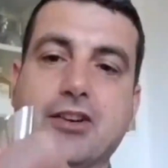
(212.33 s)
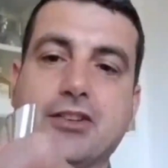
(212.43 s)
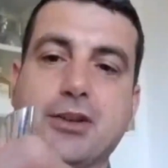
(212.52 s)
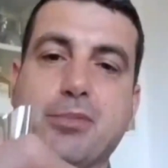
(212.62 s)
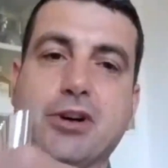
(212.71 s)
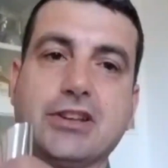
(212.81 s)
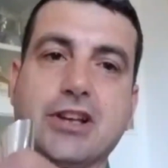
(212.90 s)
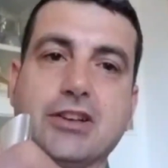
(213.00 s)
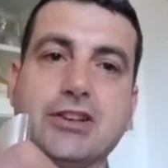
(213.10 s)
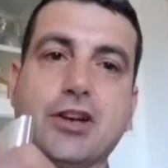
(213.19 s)

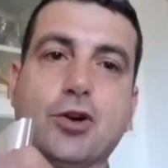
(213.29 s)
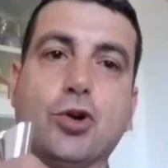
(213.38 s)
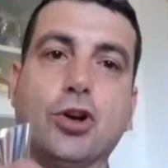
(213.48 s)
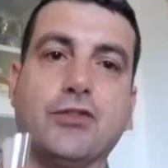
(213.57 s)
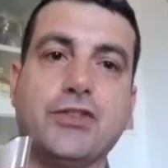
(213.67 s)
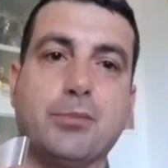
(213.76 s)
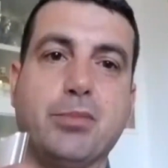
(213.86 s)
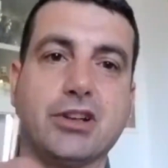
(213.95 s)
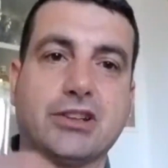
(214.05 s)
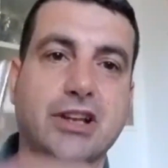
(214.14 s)
bottle, the hole of the
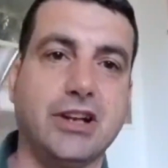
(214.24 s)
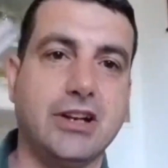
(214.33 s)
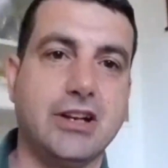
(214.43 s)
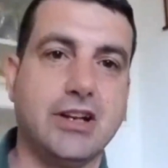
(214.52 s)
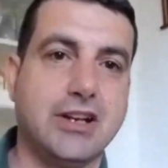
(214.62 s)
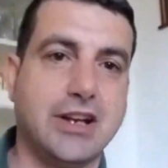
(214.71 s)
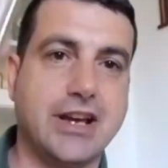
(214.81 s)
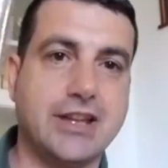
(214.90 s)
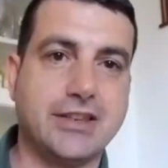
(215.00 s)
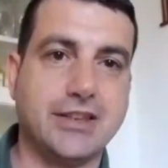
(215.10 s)
bottle,
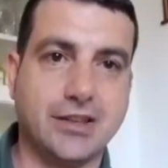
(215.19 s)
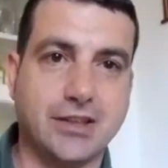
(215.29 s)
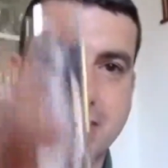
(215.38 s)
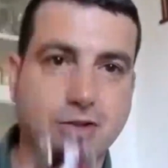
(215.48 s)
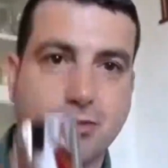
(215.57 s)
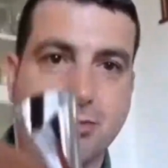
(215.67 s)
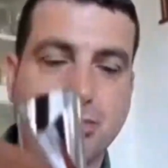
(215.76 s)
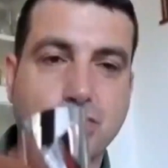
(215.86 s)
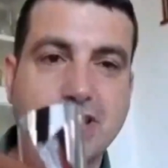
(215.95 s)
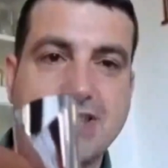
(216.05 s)
and you
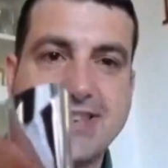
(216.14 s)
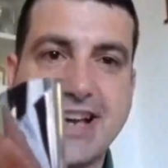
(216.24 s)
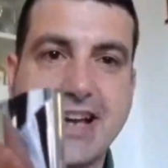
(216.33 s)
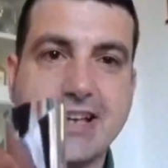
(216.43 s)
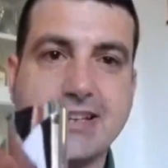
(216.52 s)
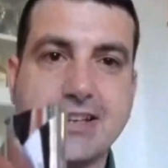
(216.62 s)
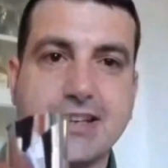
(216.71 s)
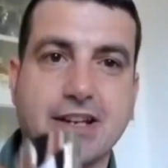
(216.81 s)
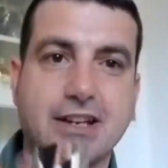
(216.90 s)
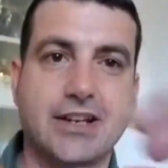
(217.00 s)
put inside,
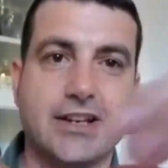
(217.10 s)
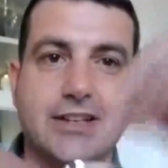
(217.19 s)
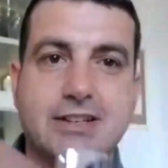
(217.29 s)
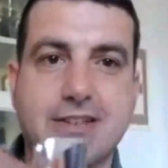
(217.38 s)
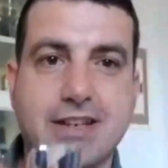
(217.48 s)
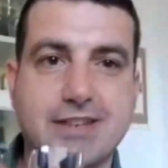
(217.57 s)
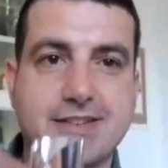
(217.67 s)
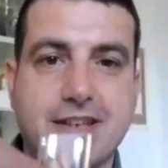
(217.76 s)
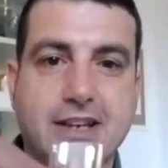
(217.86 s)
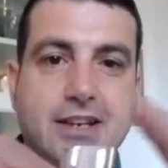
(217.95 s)
and
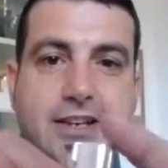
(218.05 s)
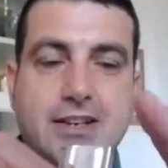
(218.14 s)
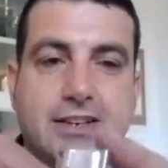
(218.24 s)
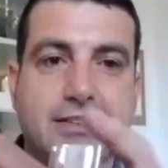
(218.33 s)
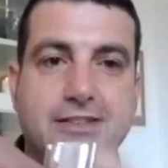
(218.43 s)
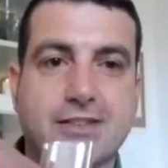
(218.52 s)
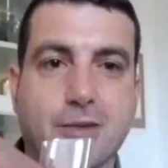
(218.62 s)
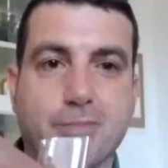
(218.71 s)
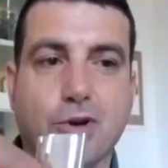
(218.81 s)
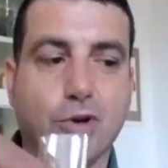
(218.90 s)
this
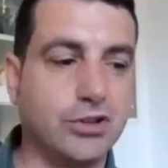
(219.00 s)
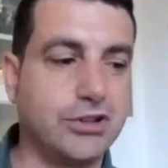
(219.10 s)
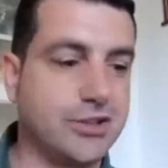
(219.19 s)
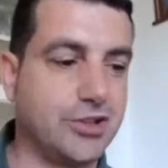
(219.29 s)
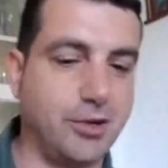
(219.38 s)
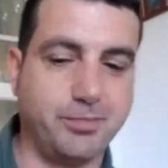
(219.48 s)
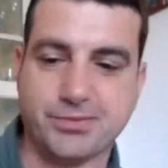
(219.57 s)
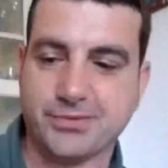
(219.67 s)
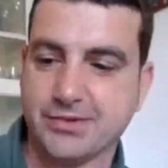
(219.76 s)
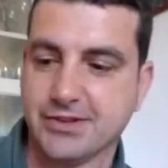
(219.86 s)
stop all the drops,
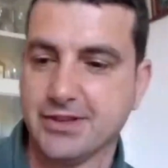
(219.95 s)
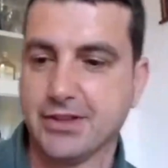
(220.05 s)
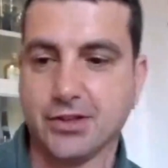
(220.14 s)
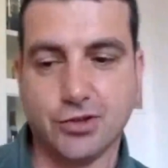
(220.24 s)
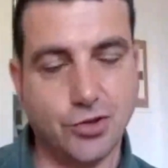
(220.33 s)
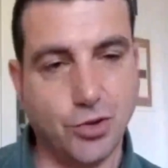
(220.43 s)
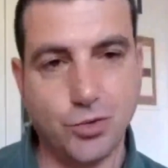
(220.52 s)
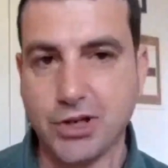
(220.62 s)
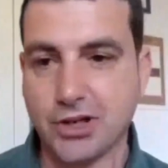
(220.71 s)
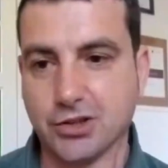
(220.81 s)
so
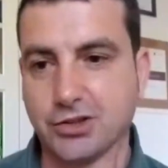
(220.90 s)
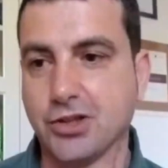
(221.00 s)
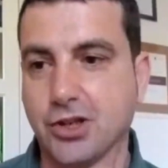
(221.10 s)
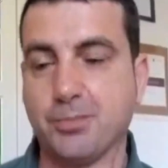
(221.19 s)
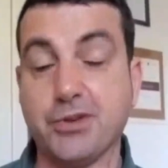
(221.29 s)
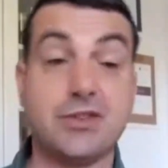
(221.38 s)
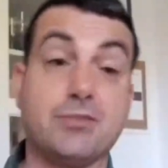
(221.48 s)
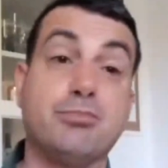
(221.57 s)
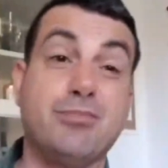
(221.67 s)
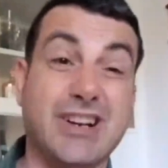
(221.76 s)
we will not drop
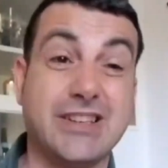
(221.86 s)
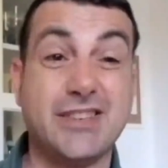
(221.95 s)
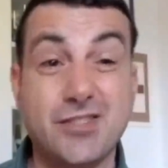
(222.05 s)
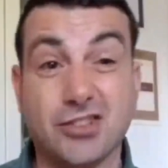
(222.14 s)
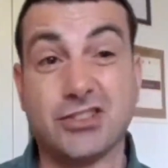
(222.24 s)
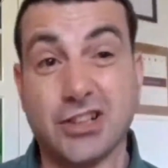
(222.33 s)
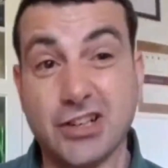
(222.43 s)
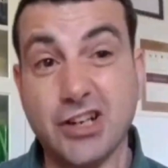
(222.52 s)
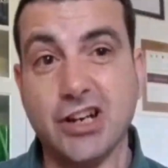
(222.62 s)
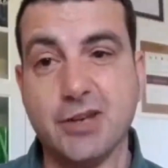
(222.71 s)
it, but it's not
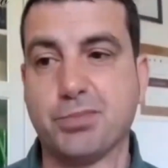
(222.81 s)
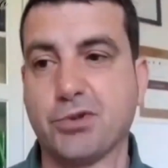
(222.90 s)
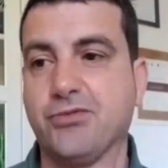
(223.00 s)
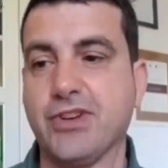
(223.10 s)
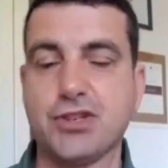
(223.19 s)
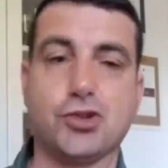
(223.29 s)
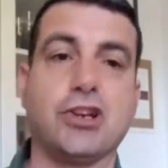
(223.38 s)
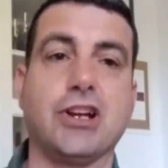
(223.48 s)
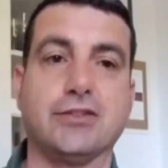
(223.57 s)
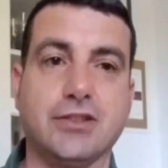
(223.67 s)
really professional.